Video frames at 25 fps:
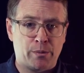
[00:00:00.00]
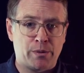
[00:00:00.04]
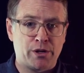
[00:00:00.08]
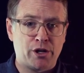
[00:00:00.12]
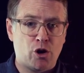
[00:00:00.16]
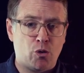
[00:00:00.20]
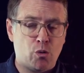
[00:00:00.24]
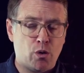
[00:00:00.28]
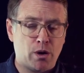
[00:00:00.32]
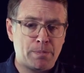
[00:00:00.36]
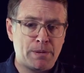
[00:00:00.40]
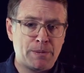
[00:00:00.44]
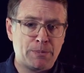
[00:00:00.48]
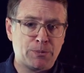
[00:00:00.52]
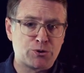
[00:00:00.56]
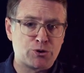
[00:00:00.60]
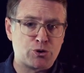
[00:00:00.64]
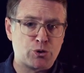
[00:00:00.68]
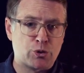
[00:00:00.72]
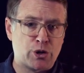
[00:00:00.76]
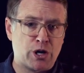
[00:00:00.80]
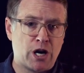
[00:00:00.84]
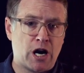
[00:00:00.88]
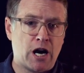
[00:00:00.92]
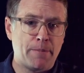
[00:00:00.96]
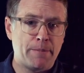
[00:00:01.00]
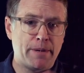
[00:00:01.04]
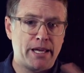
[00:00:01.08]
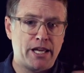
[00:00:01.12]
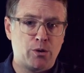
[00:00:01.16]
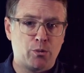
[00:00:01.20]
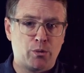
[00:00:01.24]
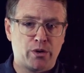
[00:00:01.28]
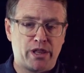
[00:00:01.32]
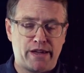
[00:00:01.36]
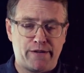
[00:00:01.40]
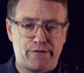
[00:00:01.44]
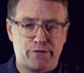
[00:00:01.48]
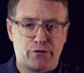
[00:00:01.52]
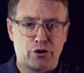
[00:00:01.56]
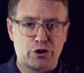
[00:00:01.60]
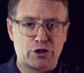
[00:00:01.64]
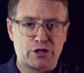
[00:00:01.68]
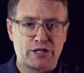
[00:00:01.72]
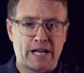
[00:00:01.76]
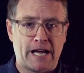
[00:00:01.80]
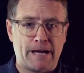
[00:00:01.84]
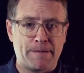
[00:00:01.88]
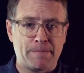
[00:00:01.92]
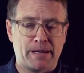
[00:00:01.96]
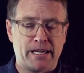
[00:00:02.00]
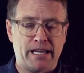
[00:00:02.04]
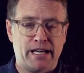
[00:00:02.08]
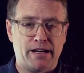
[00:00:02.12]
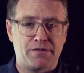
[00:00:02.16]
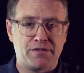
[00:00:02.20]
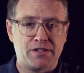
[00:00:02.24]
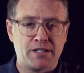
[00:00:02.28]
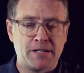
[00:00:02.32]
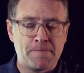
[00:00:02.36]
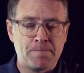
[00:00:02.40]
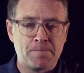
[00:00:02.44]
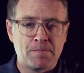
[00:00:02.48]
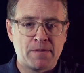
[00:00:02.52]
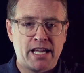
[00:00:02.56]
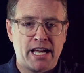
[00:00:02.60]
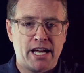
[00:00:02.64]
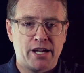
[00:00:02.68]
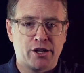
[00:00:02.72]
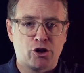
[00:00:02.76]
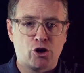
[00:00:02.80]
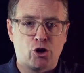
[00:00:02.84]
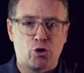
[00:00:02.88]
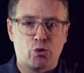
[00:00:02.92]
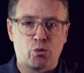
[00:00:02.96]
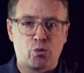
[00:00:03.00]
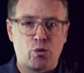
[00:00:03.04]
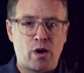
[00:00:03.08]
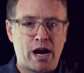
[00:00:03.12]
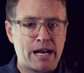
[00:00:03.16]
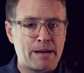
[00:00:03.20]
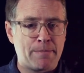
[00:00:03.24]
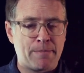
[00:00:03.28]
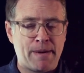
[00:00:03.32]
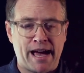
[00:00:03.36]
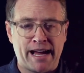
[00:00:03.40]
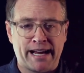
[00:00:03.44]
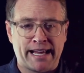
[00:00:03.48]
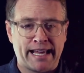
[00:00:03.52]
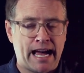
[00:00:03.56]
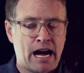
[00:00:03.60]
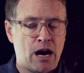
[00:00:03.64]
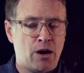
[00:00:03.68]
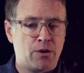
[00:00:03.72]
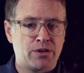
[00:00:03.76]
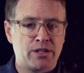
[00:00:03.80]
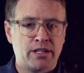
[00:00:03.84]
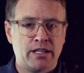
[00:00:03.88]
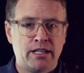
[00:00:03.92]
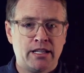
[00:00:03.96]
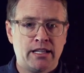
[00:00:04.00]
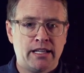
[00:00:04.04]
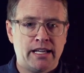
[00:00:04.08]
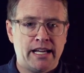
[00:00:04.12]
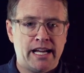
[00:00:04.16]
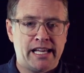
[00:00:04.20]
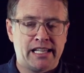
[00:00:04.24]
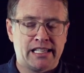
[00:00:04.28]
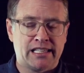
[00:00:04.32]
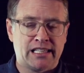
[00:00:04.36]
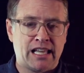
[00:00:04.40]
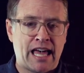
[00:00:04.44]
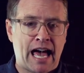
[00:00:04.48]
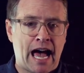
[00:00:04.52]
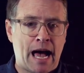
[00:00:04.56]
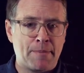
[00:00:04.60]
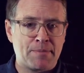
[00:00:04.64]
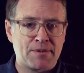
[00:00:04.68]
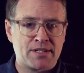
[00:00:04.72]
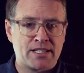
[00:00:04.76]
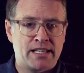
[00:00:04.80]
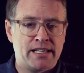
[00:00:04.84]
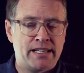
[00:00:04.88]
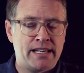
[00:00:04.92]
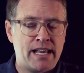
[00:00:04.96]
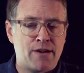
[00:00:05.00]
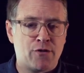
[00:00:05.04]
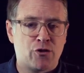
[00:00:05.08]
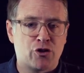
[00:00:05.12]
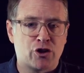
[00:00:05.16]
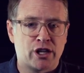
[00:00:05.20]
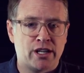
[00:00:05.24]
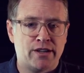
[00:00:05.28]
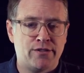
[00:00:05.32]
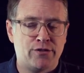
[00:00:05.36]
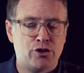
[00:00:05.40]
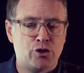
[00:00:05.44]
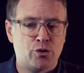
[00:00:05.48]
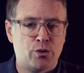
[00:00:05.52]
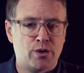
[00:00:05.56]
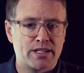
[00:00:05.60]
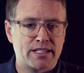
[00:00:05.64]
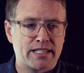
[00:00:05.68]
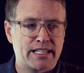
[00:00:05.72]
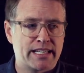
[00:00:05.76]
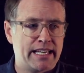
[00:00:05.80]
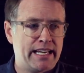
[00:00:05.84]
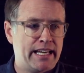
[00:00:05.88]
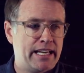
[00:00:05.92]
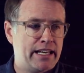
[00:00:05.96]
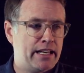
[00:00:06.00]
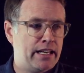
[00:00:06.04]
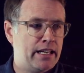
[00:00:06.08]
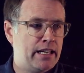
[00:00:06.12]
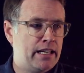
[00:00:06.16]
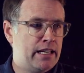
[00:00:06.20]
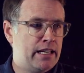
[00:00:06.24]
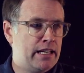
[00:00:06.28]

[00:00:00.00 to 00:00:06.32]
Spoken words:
We don't want people to come in with a first-time gift and go right back out and lapse and never give to us again.